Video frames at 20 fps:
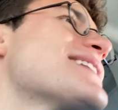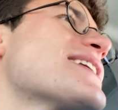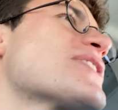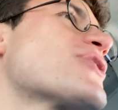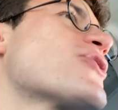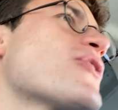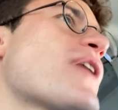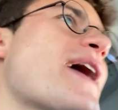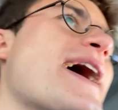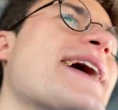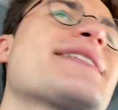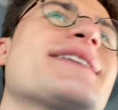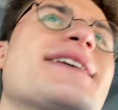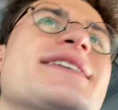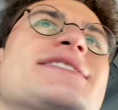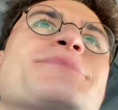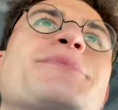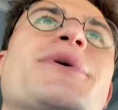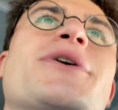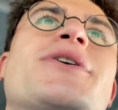that crack that
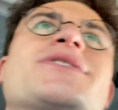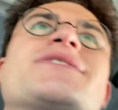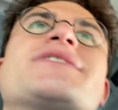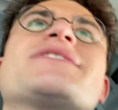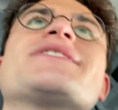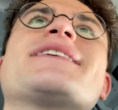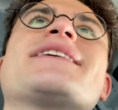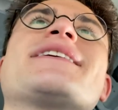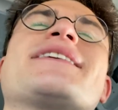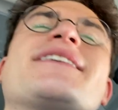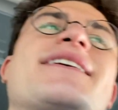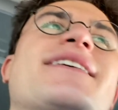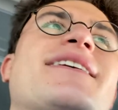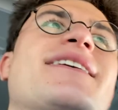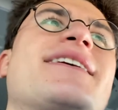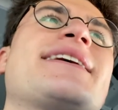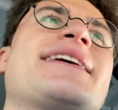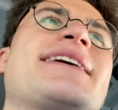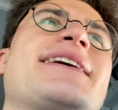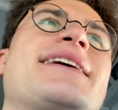I smoked.
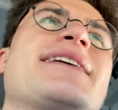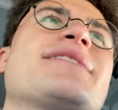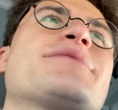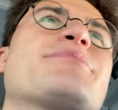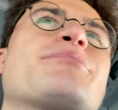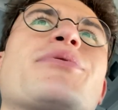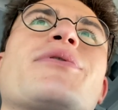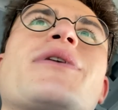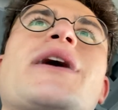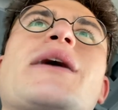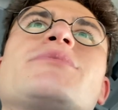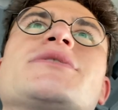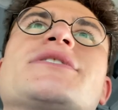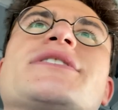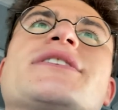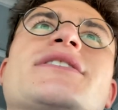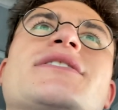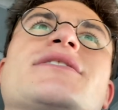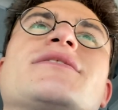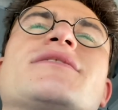That's
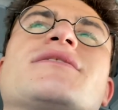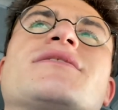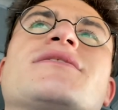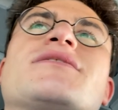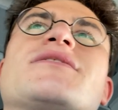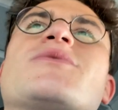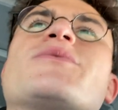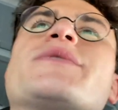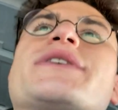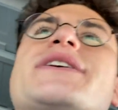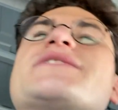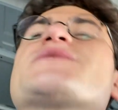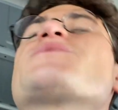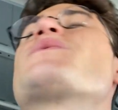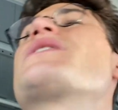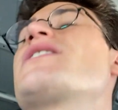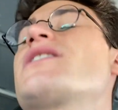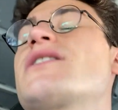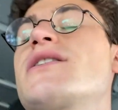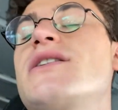probably it. Oh, wait, it's
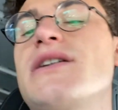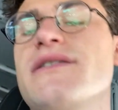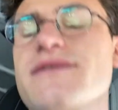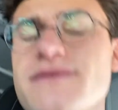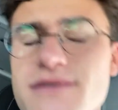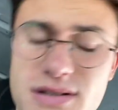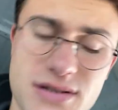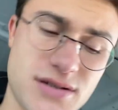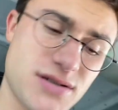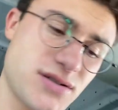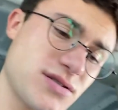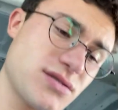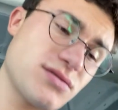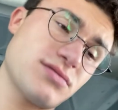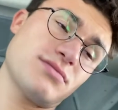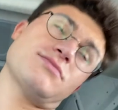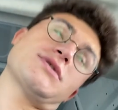wearing off. Oh,